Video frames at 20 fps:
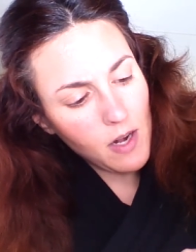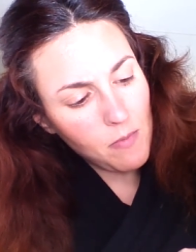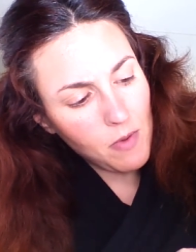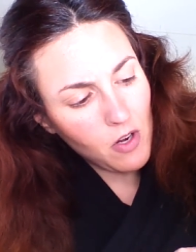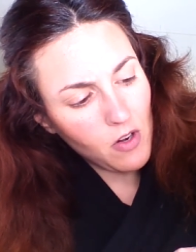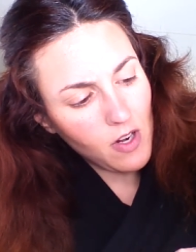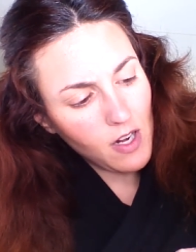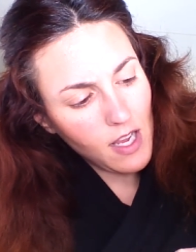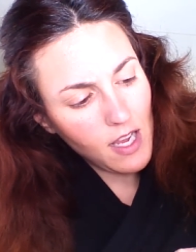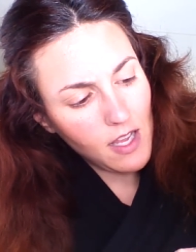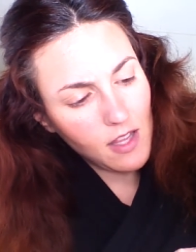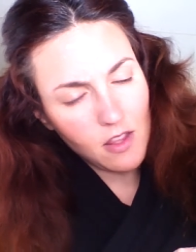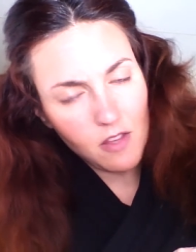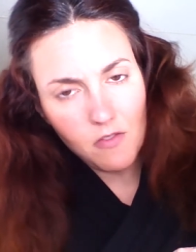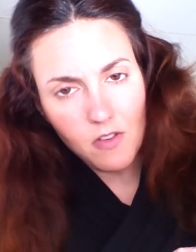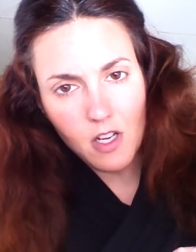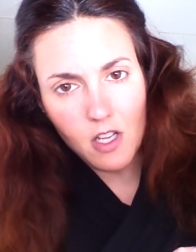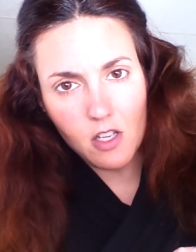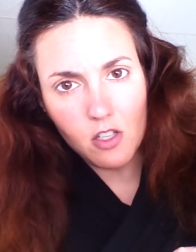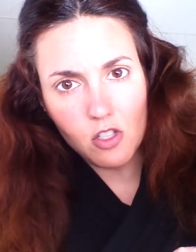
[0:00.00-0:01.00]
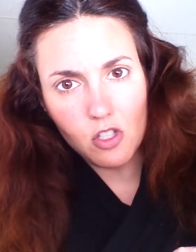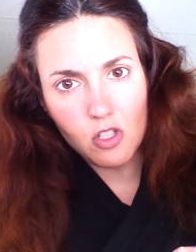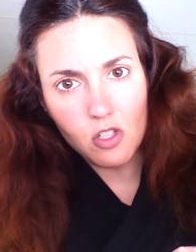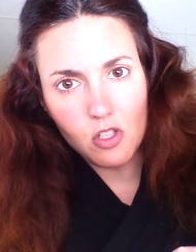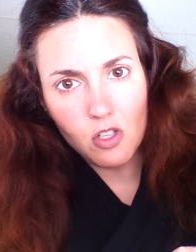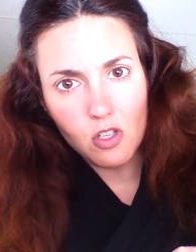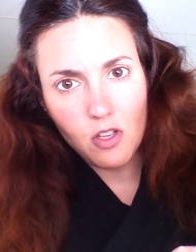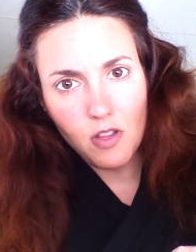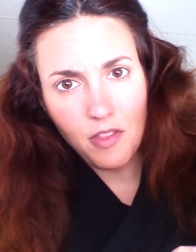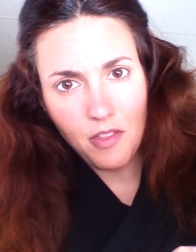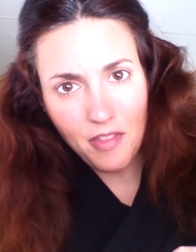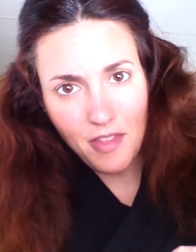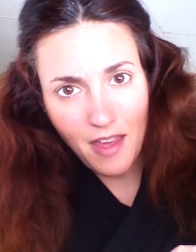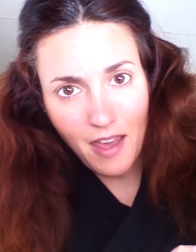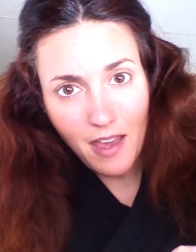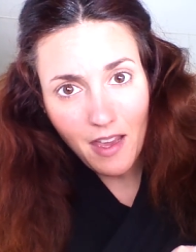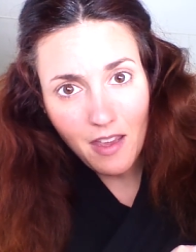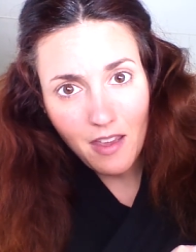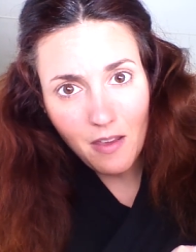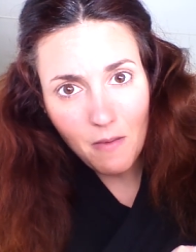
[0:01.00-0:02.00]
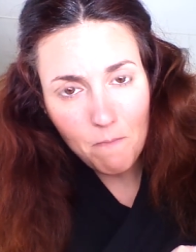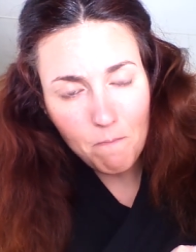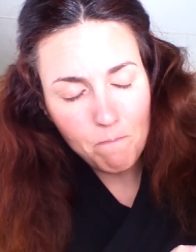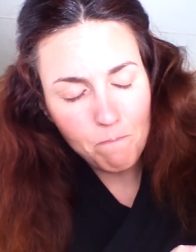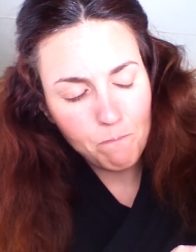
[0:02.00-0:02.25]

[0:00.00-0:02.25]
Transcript: about an eighth of an inch thick.